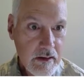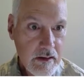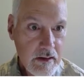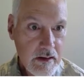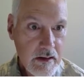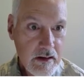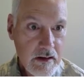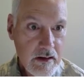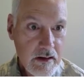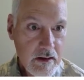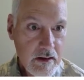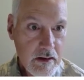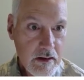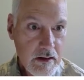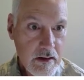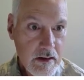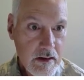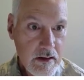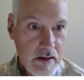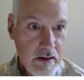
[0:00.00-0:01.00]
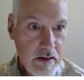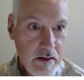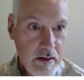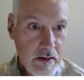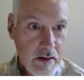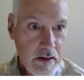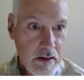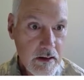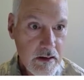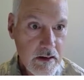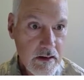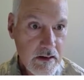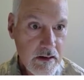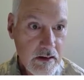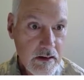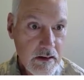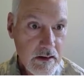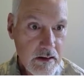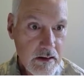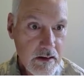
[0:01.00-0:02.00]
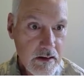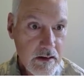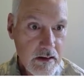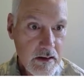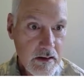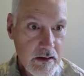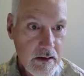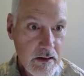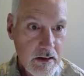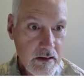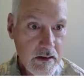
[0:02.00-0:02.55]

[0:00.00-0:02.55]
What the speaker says: (silence)